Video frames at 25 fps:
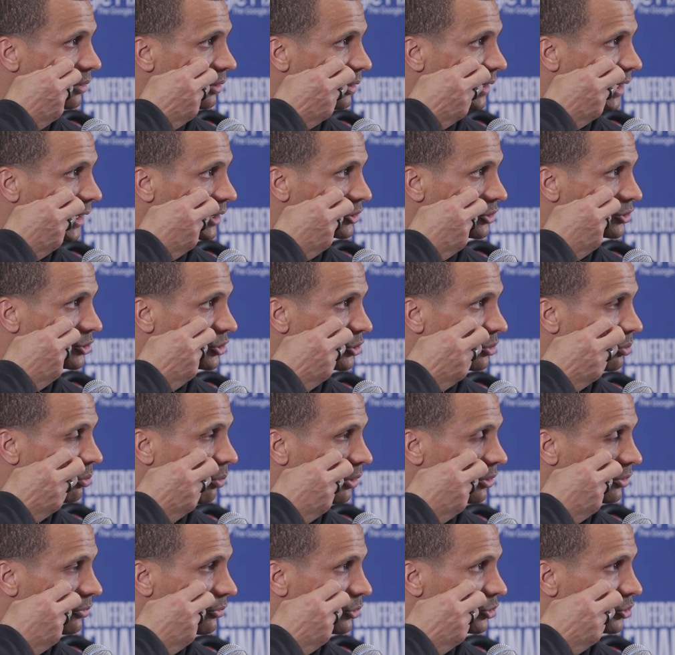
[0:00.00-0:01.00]
catch-and-shoot
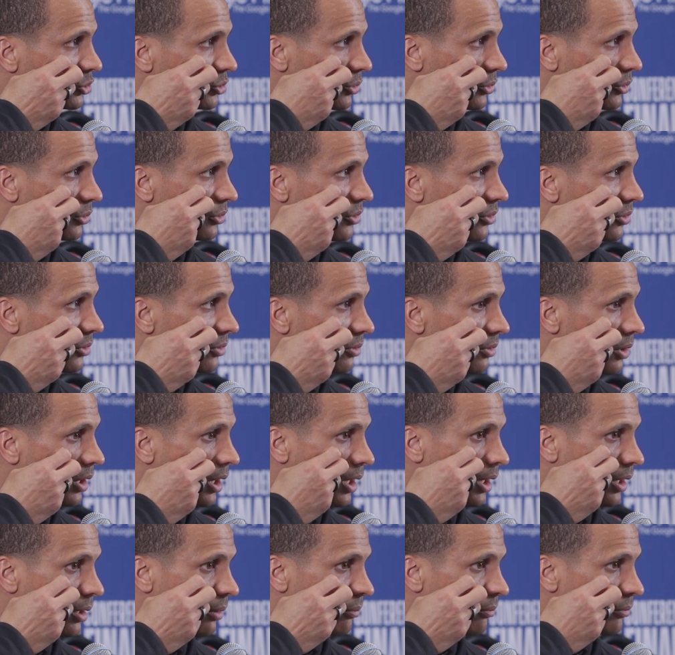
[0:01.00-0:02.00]
ones for Strews,
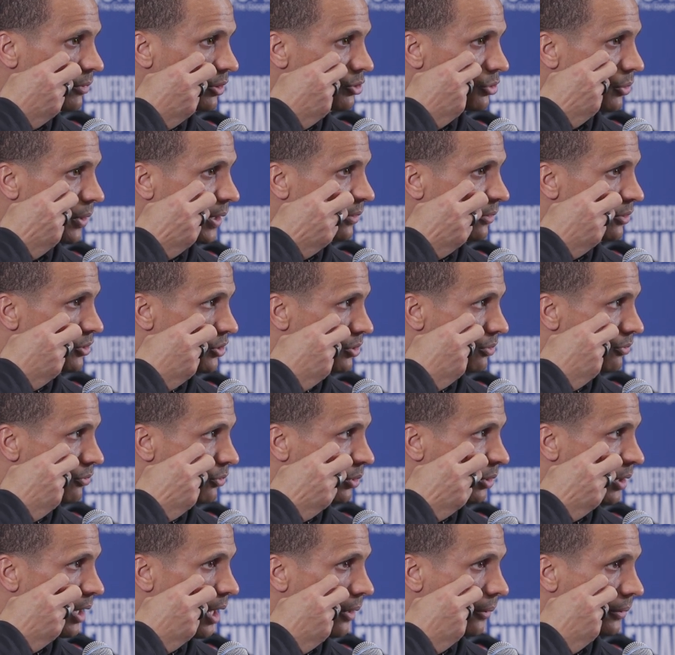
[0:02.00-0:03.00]
the transition
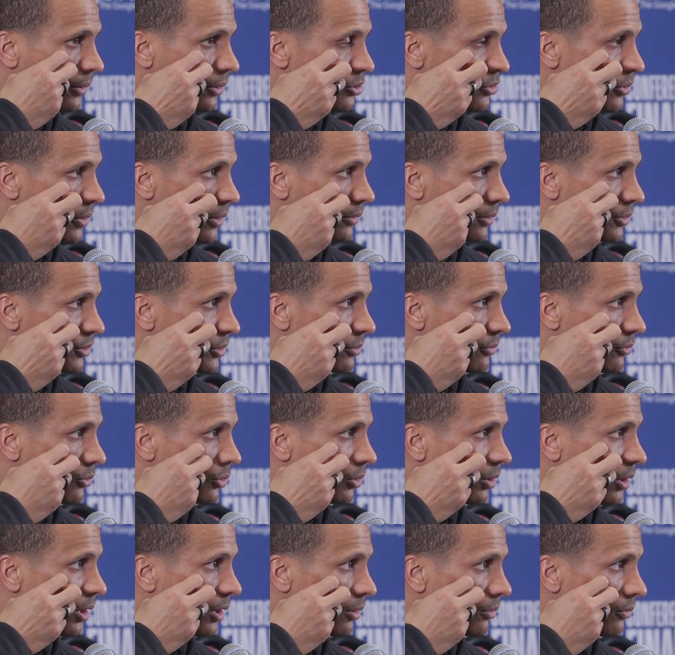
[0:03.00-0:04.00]
for Lyra, the transition
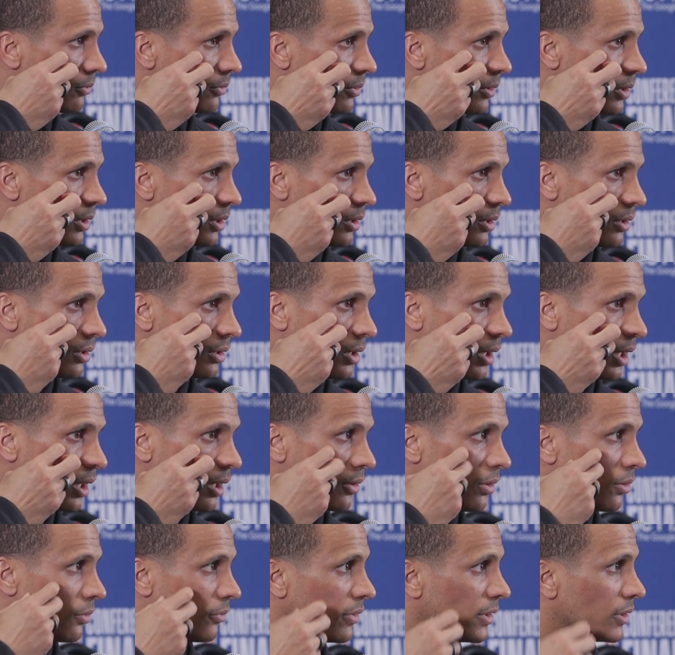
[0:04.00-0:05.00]
for Love,
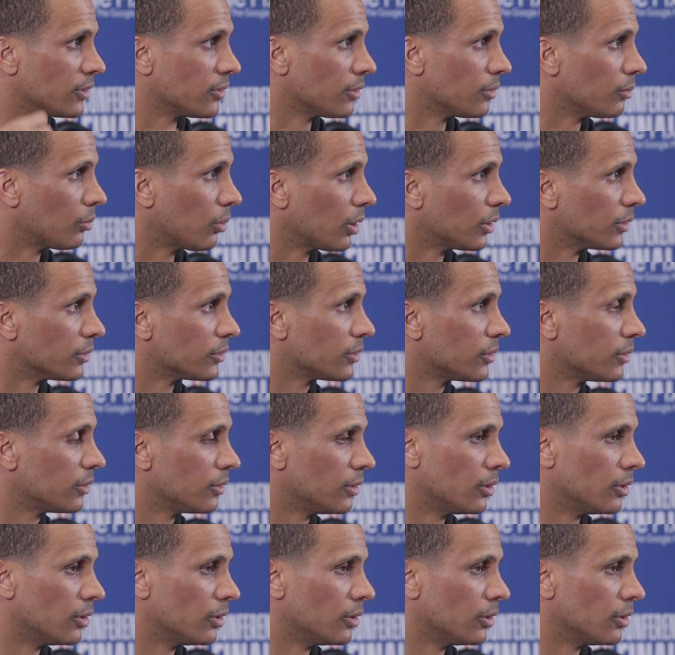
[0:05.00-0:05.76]
the Vincent ones.